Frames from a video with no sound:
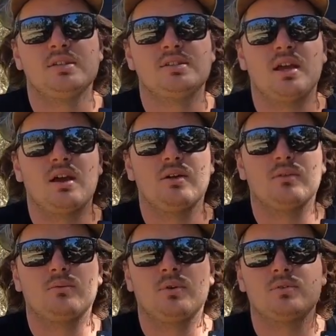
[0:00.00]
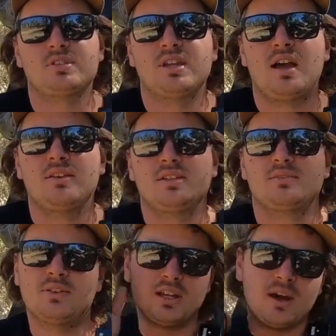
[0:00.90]
So we'll start
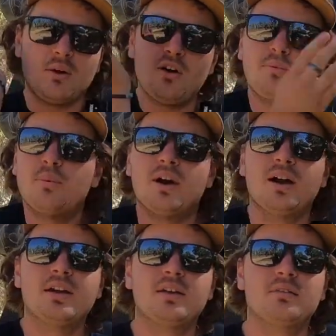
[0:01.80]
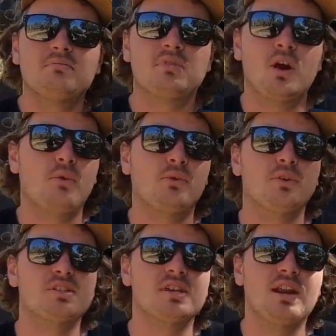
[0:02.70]
this video off by going
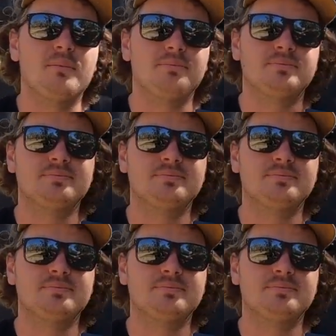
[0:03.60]
through the setup.